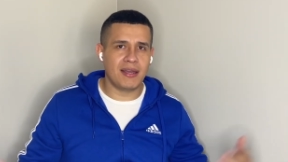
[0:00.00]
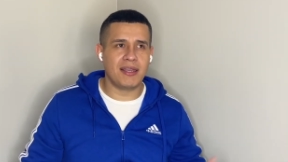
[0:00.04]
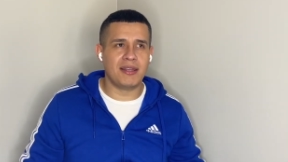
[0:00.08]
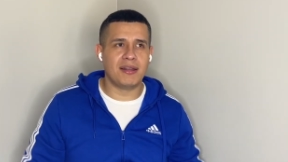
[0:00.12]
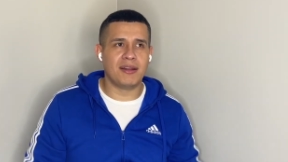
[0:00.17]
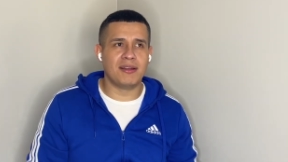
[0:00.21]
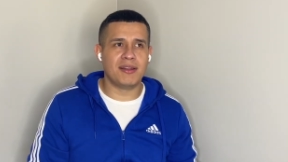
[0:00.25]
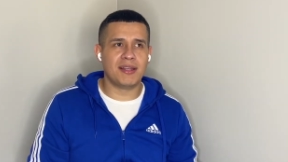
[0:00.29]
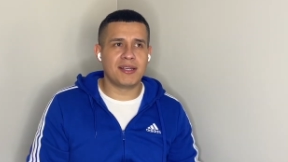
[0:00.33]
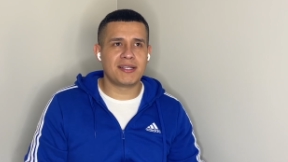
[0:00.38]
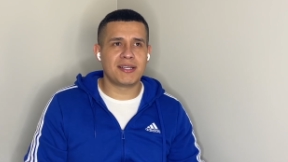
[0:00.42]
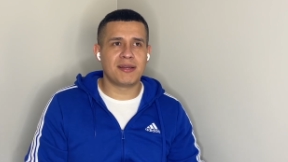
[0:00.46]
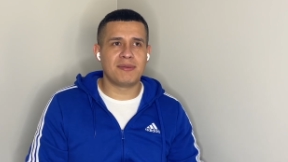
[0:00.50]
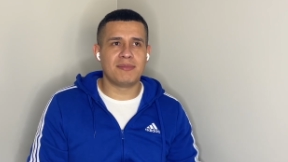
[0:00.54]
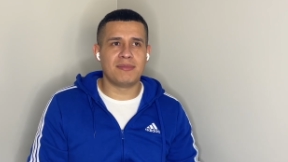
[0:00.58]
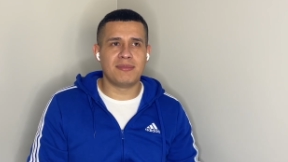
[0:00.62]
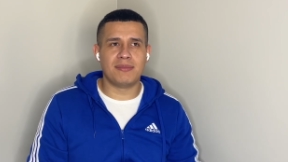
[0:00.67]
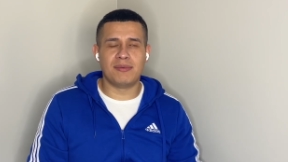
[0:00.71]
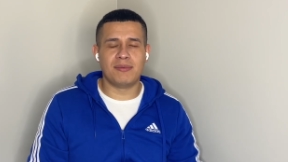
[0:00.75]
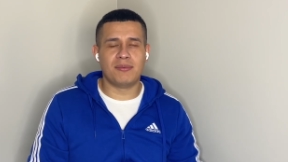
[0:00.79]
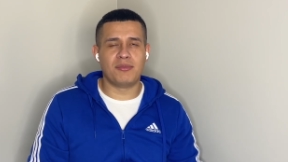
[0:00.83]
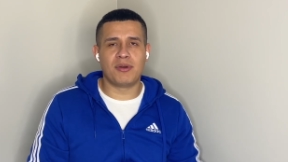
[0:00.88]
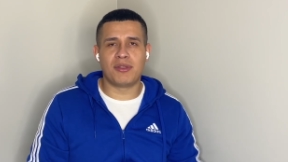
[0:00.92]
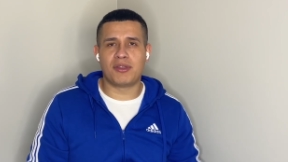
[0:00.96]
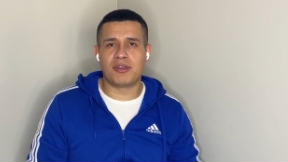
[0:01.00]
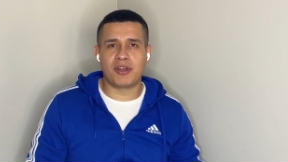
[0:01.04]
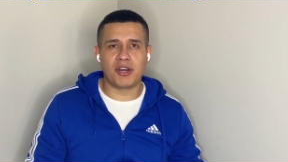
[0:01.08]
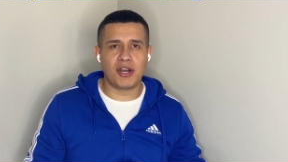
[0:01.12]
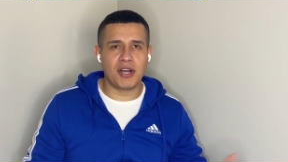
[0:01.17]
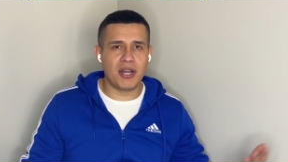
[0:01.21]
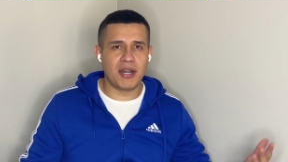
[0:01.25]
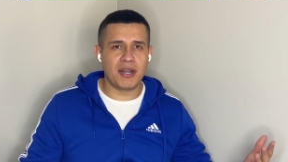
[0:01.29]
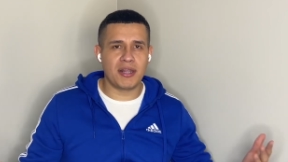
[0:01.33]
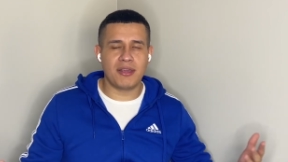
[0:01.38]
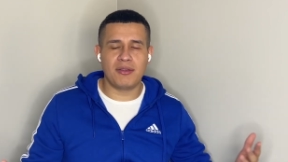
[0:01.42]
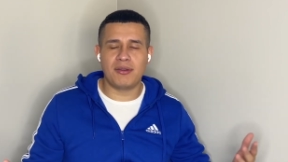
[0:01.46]
You know, there's some with
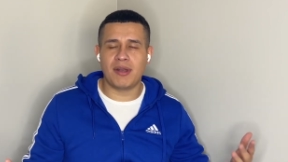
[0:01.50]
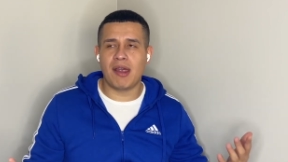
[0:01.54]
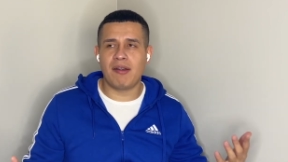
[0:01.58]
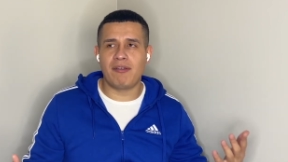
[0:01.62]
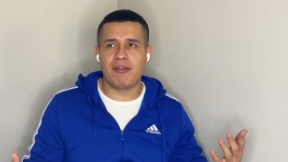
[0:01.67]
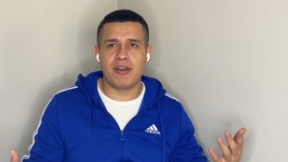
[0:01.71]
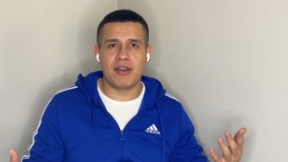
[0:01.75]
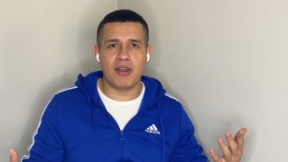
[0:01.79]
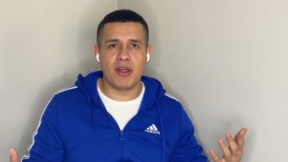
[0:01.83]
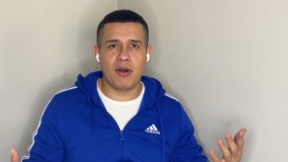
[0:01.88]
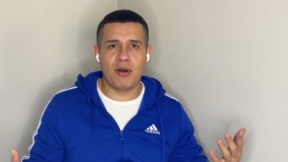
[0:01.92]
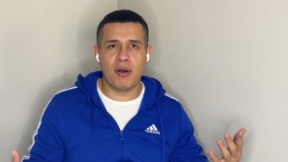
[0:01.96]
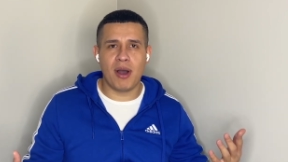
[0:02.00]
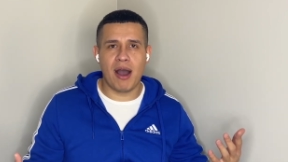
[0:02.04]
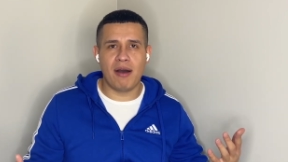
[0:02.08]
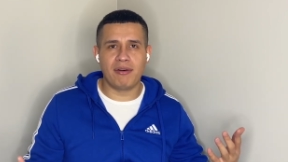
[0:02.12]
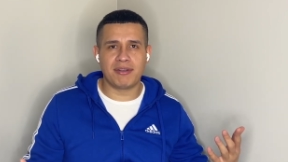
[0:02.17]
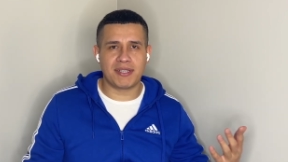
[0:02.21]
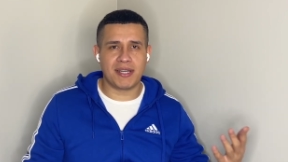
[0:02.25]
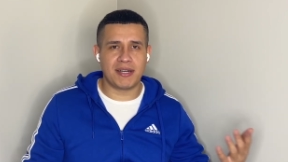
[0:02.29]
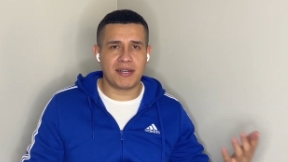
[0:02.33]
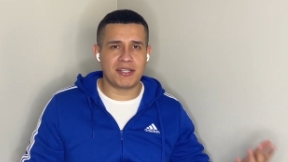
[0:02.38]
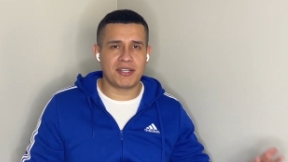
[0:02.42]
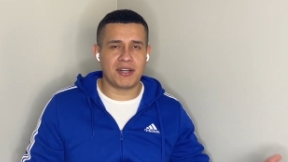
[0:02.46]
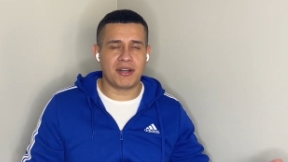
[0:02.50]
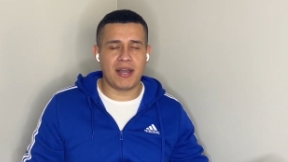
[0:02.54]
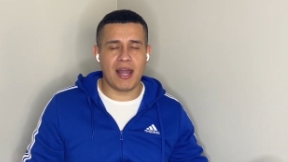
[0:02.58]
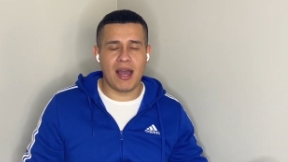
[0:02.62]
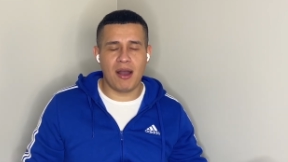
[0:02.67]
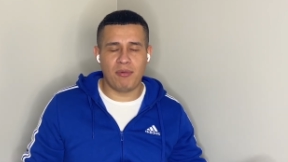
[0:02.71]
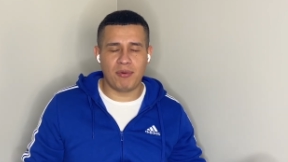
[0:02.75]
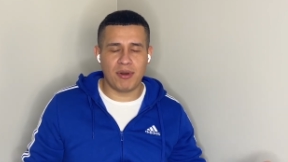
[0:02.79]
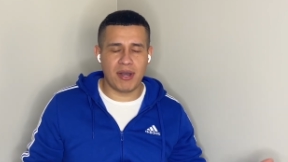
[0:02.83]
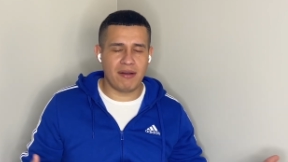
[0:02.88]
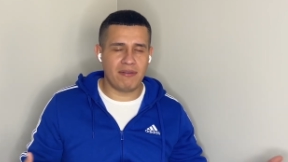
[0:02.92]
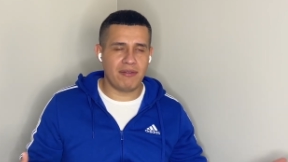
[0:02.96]
GERD, you never know how it's gonna turn
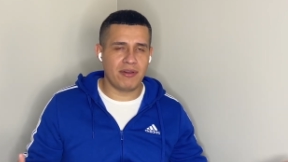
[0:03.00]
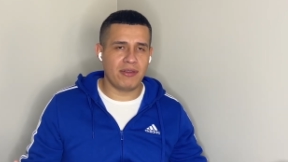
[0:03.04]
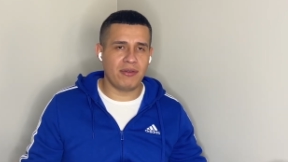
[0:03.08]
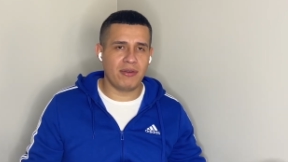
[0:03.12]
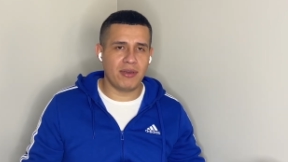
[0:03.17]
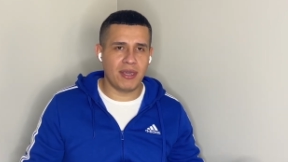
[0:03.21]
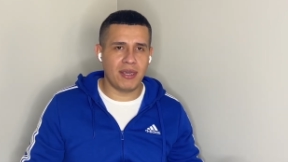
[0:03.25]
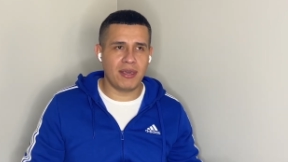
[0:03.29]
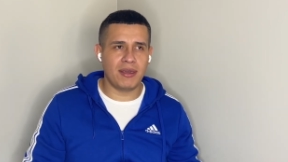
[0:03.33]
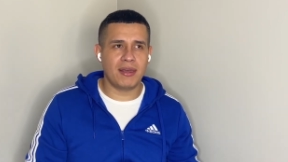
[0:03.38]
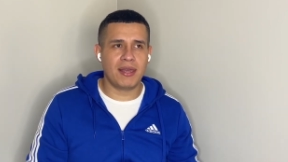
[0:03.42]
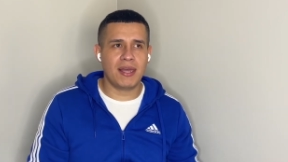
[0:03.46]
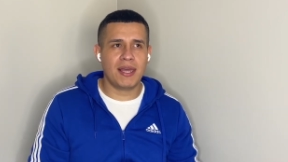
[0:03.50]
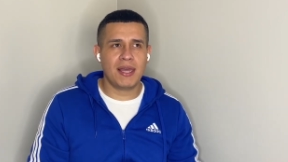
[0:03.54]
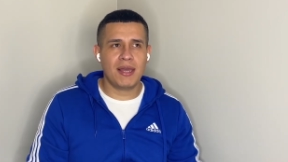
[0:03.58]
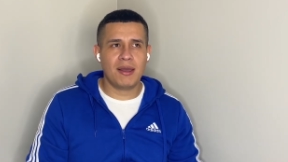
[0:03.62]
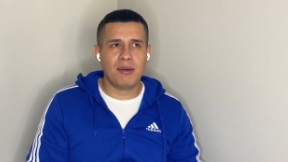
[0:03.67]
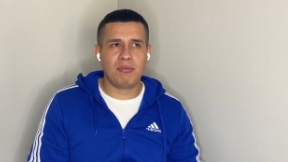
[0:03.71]
out whenever you eat.